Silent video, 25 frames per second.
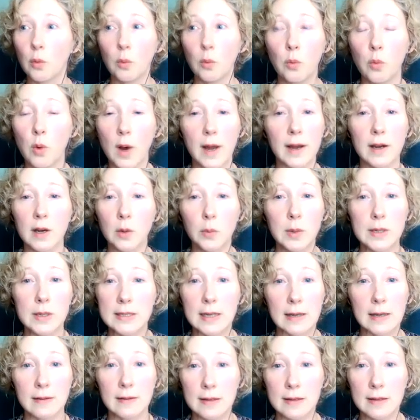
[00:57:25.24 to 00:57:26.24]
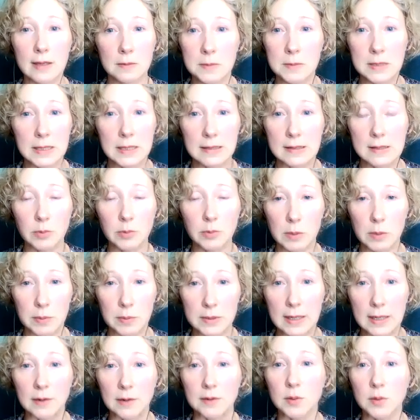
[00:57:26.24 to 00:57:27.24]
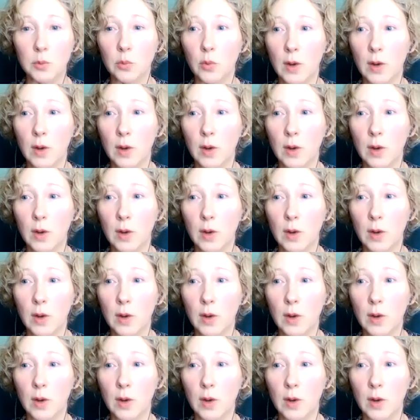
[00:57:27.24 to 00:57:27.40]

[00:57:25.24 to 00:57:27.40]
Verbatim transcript: why are we telling them to eat sweet potatoes?